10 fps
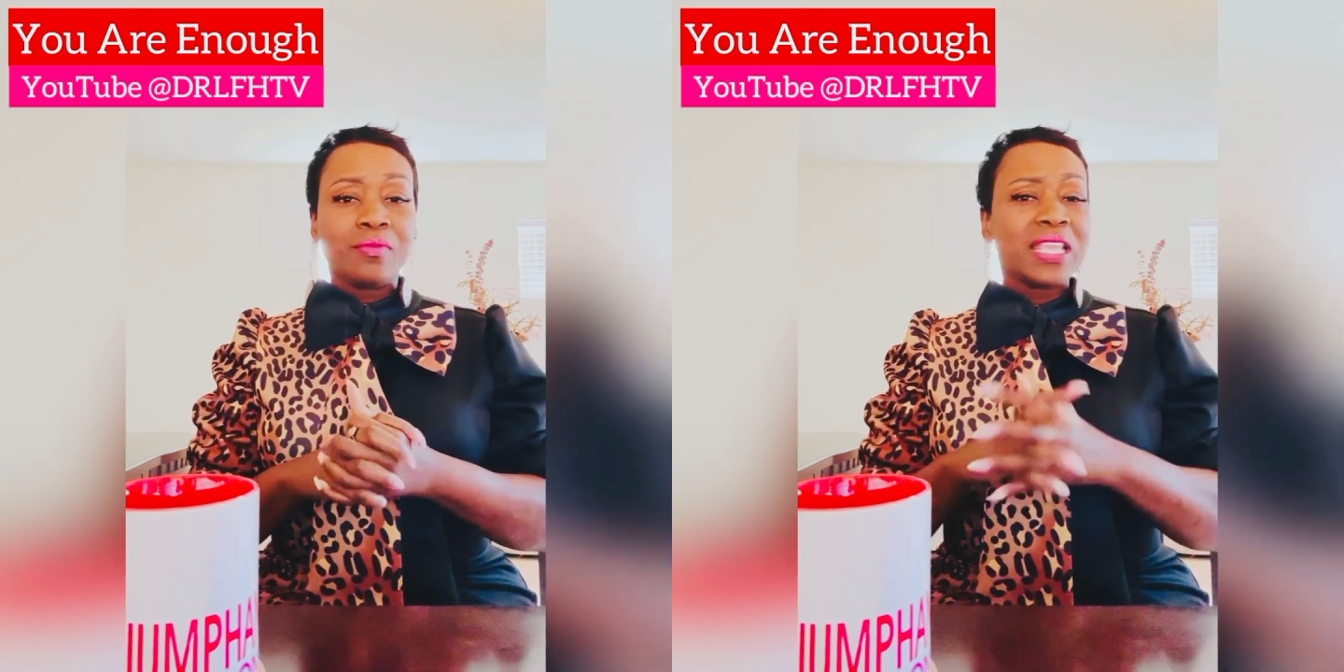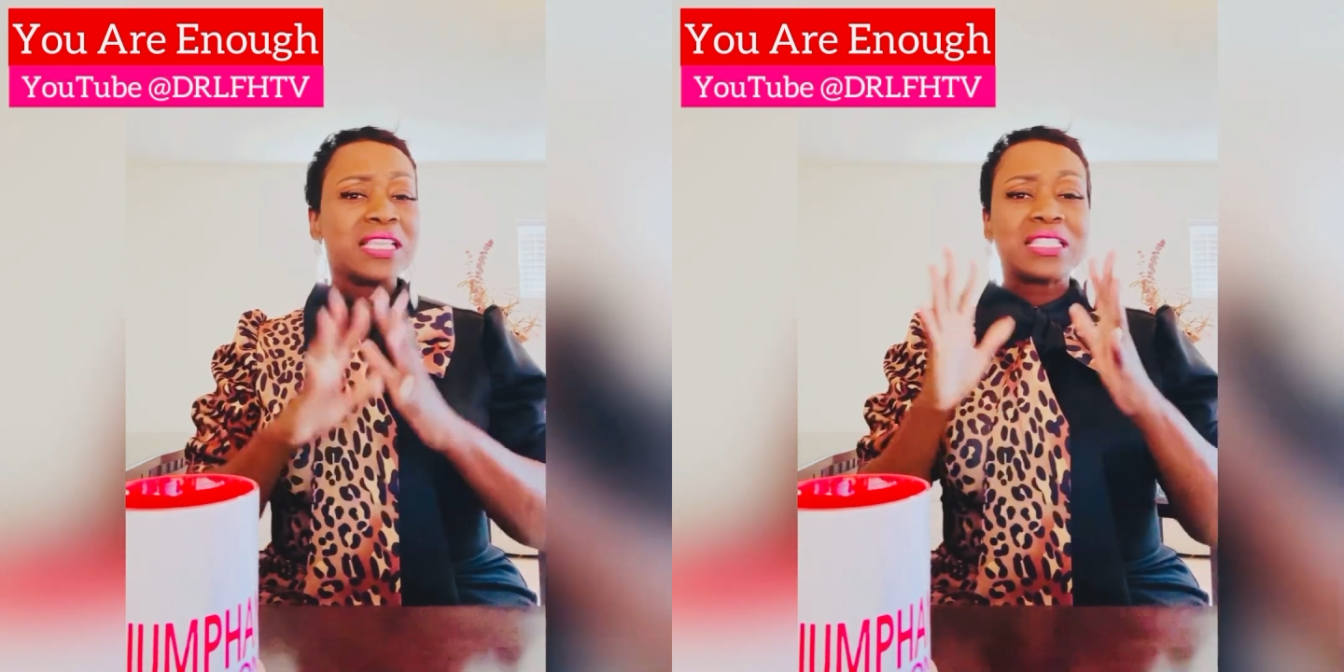
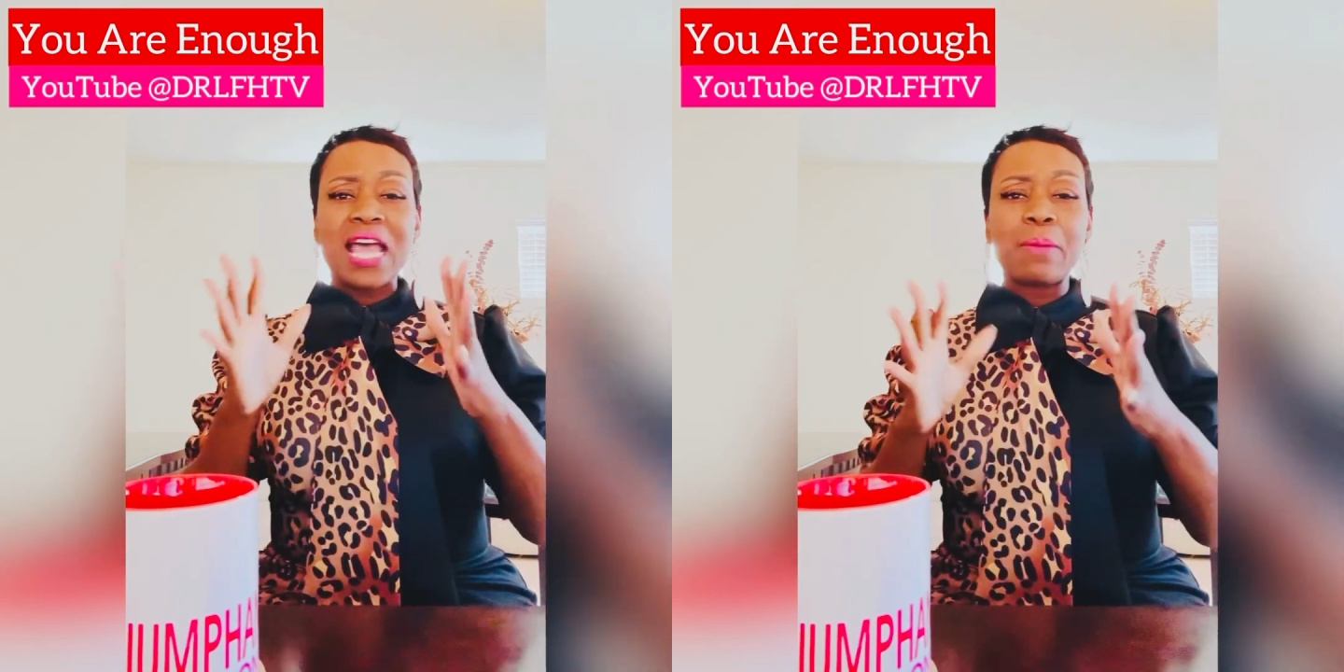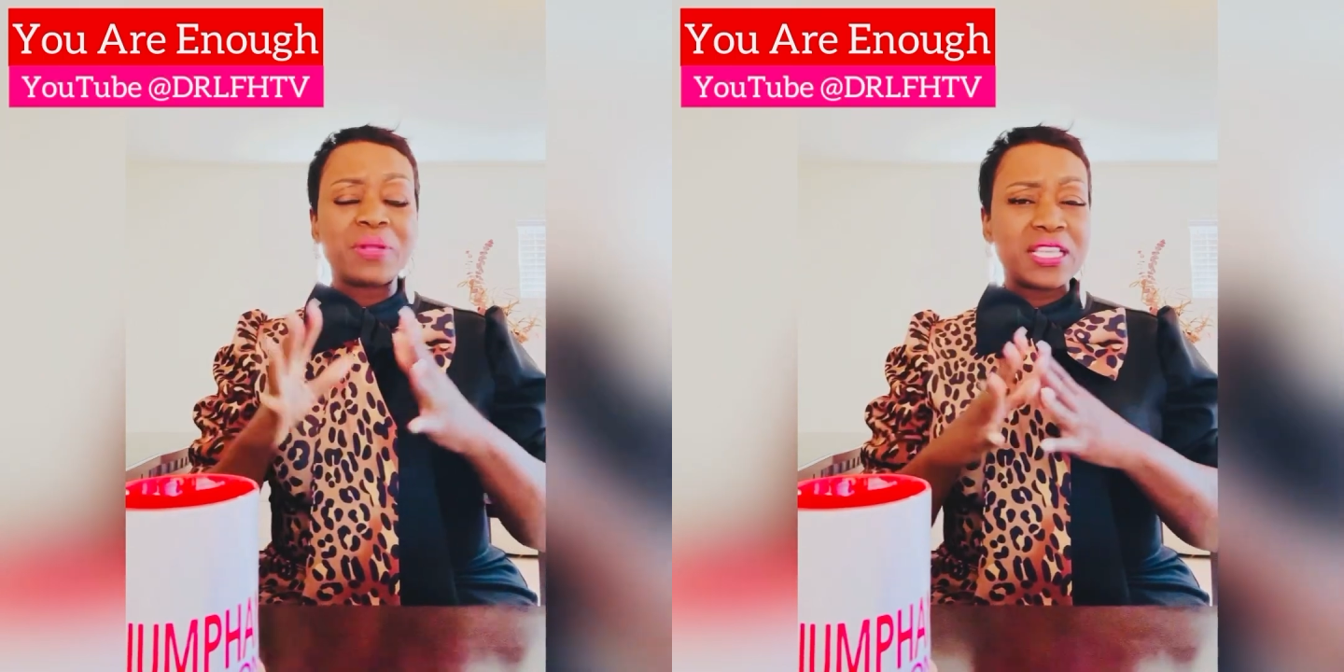is
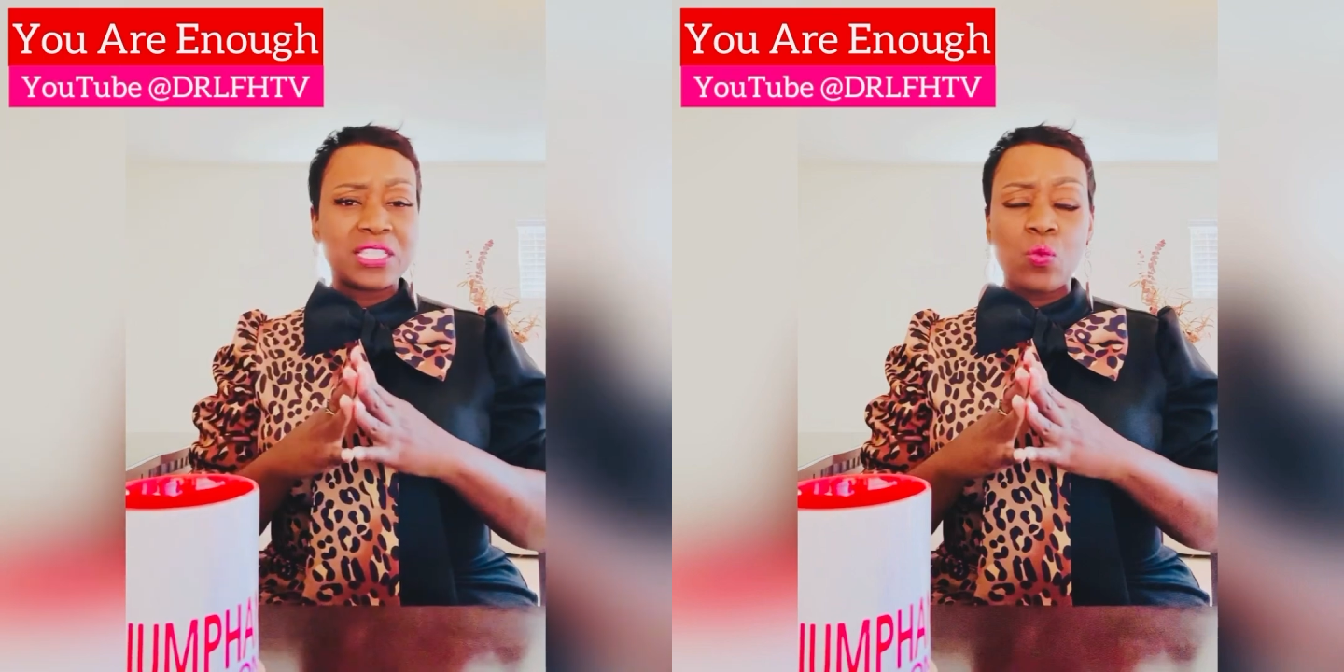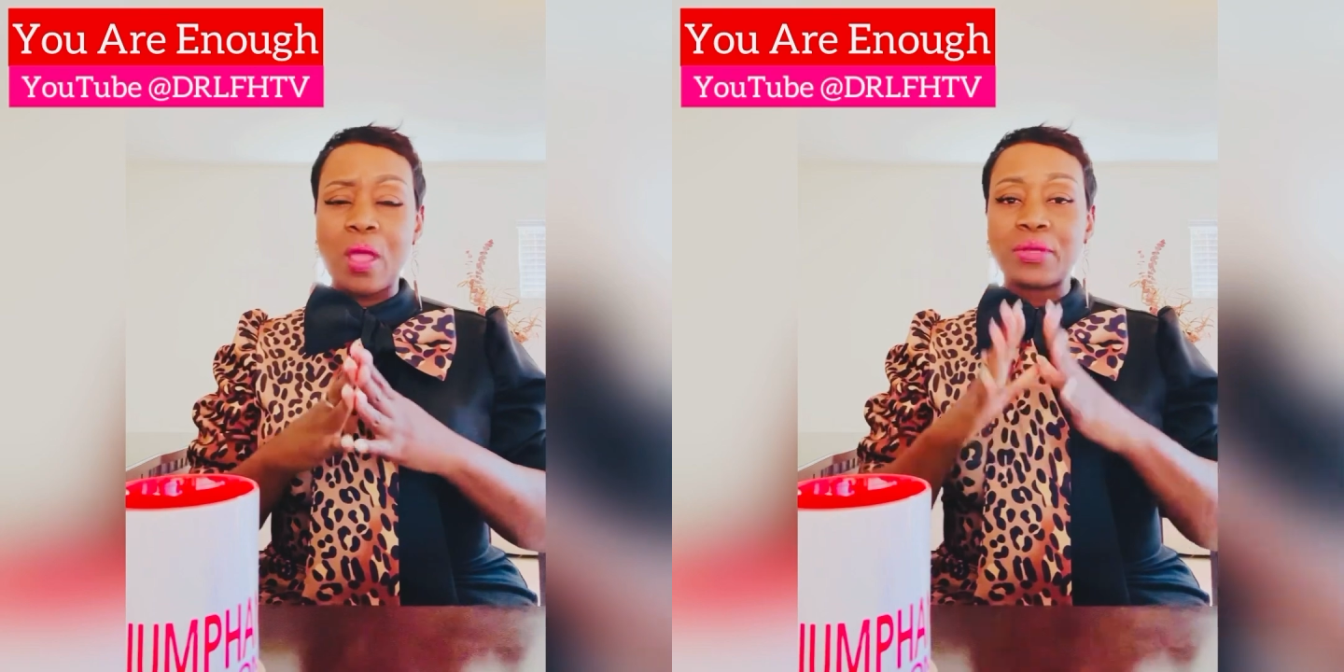not
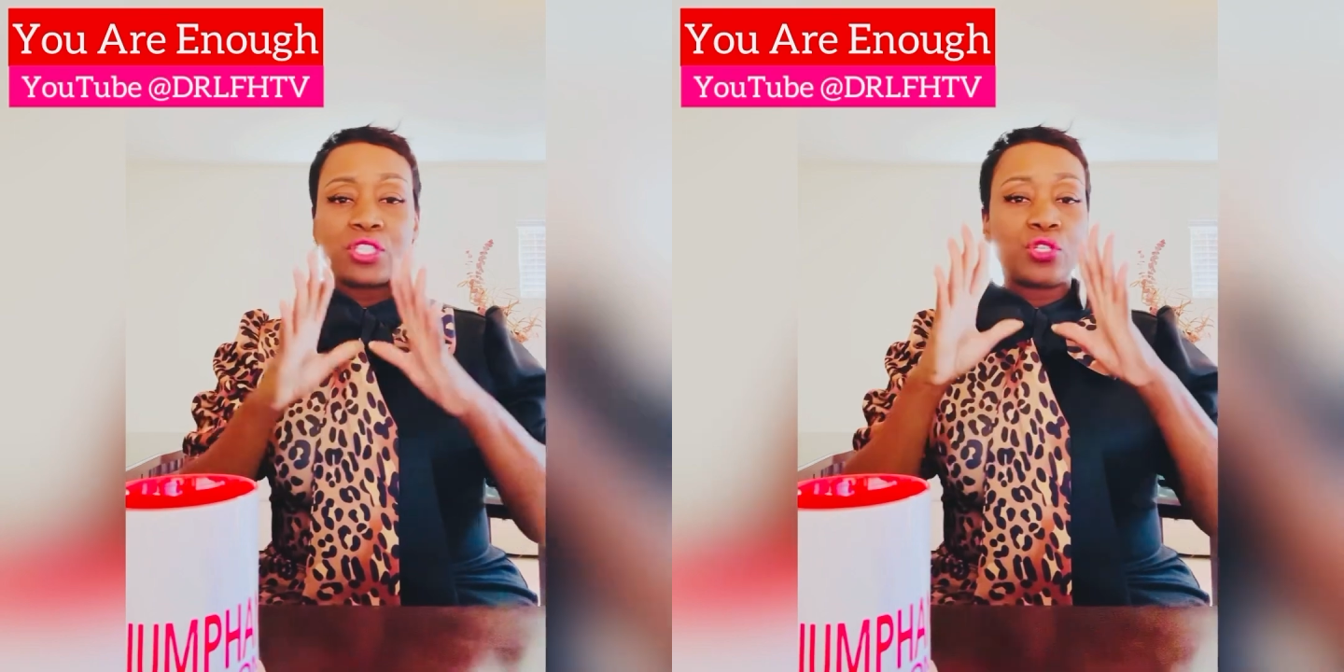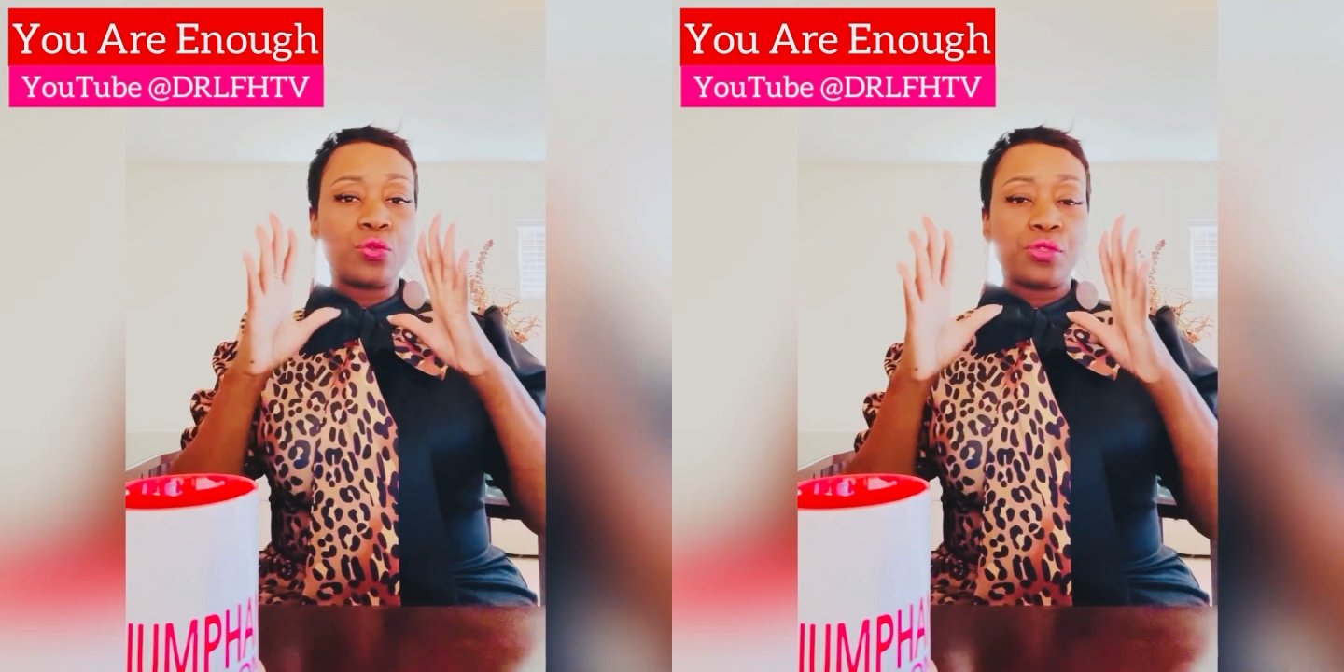pleased and want me
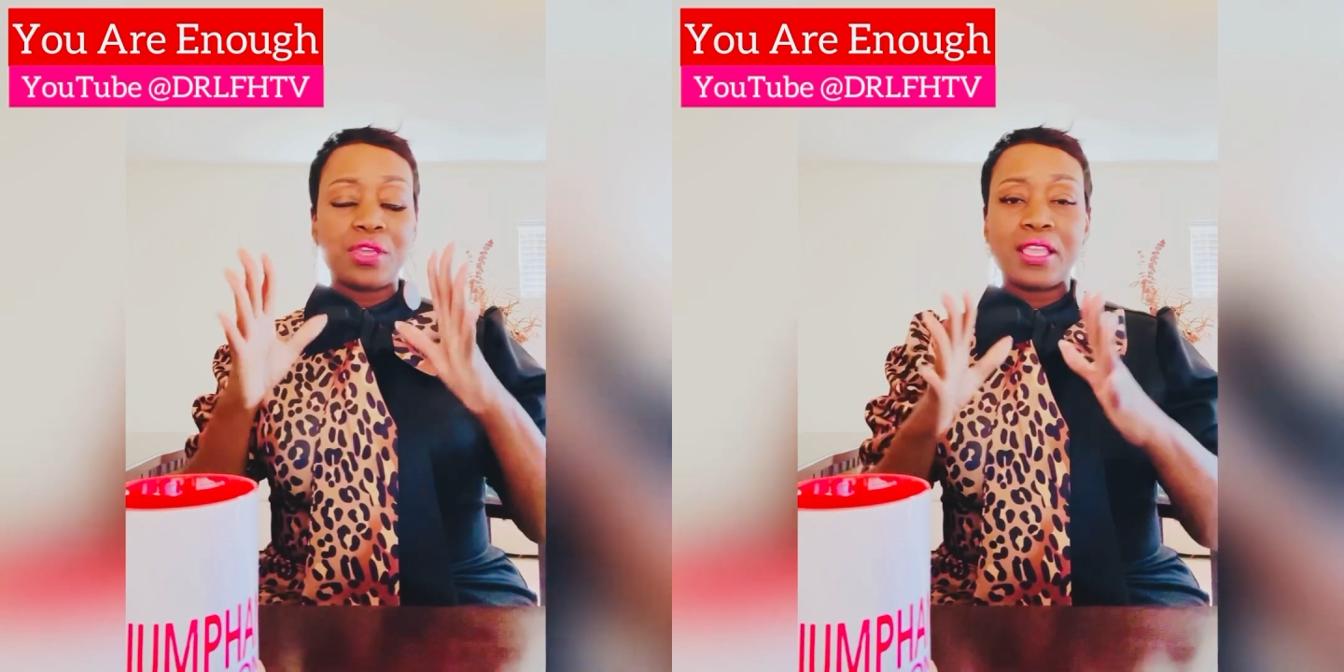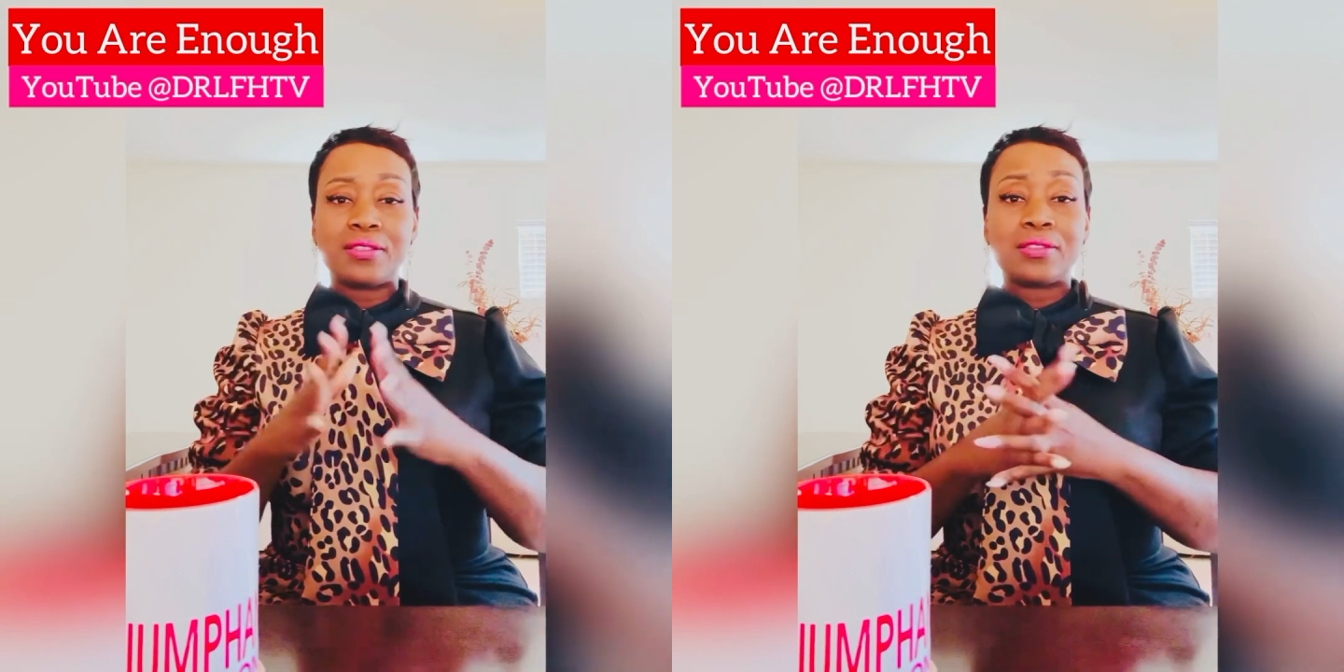to do
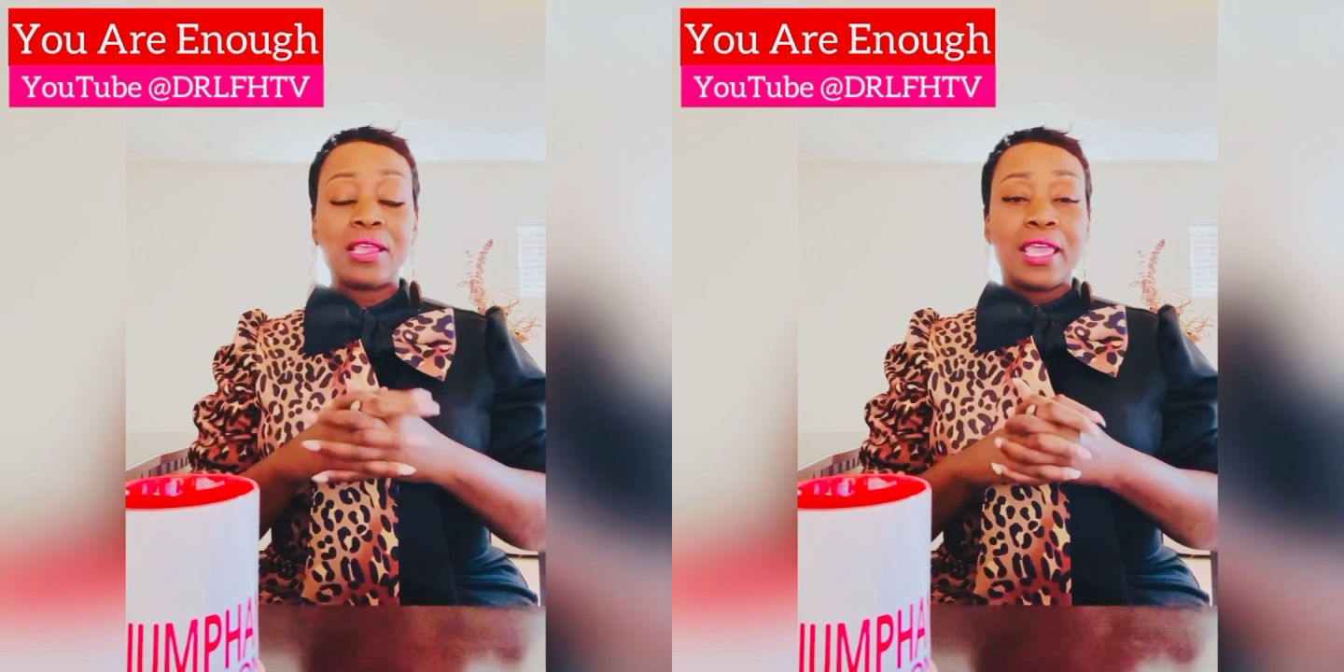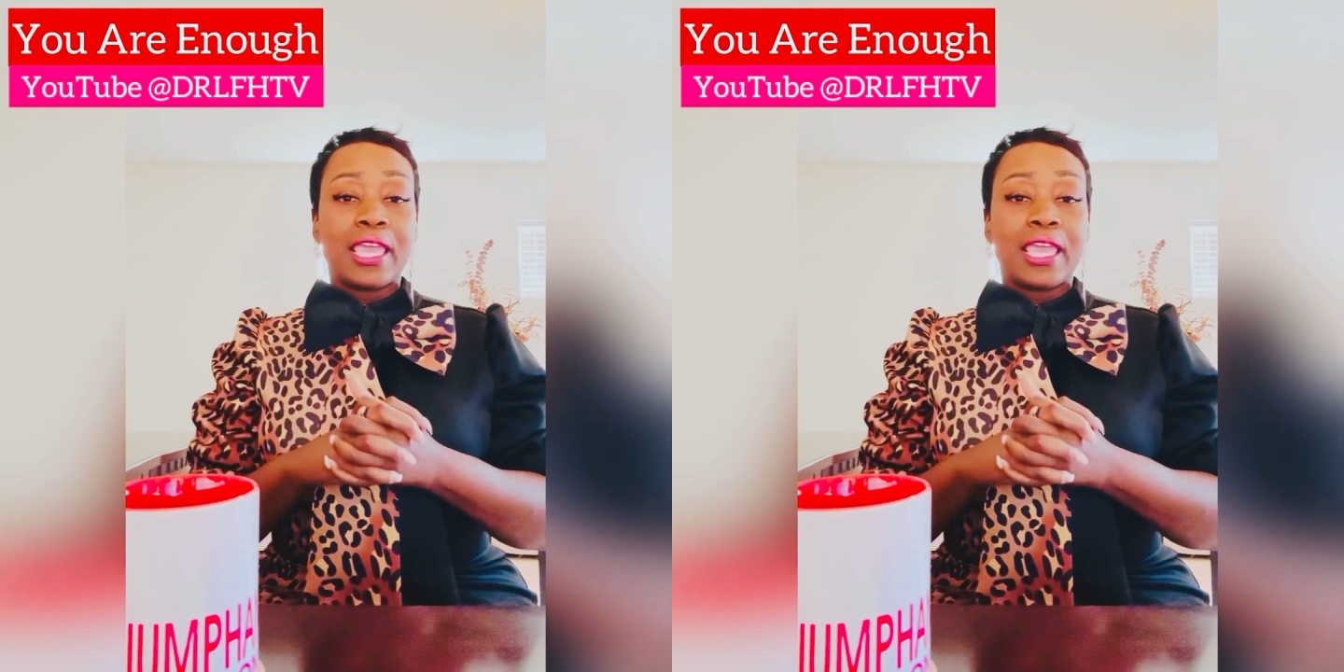things